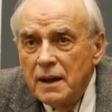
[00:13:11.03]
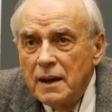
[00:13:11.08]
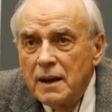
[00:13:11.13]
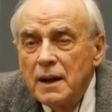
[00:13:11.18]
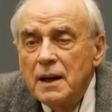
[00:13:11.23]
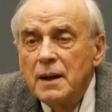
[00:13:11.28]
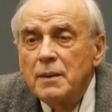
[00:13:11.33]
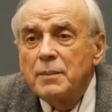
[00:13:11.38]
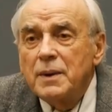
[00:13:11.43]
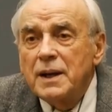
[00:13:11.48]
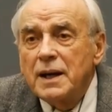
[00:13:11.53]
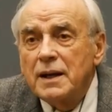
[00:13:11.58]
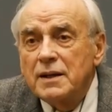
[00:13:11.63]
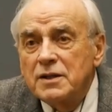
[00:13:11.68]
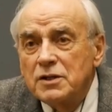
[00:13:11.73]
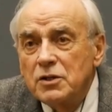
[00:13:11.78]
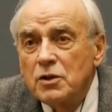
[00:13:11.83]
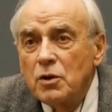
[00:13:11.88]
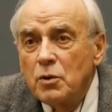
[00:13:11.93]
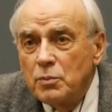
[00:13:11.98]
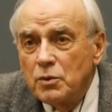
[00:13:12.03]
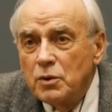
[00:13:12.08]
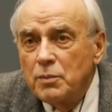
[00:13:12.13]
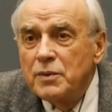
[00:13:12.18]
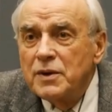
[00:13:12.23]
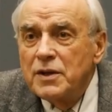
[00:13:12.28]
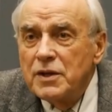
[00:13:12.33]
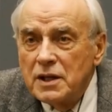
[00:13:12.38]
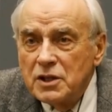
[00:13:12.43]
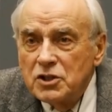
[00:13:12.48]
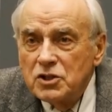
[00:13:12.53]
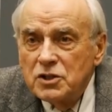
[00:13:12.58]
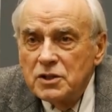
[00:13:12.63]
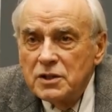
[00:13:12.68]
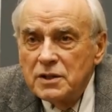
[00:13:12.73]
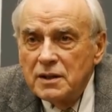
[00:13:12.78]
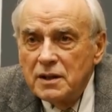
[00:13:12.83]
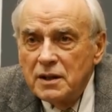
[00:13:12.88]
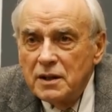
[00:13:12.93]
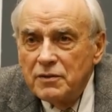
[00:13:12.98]
can be in
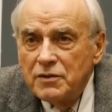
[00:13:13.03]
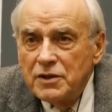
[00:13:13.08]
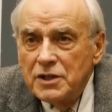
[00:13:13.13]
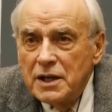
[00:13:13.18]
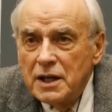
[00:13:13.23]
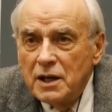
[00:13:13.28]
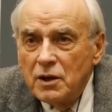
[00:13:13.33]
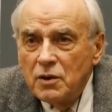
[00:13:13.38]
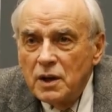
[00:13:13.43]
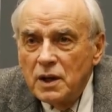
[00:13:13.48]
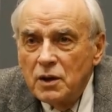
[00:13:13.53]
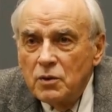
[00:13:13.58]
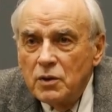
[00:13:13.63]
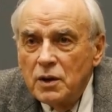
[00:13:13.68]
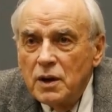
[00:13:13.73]
superposition of 0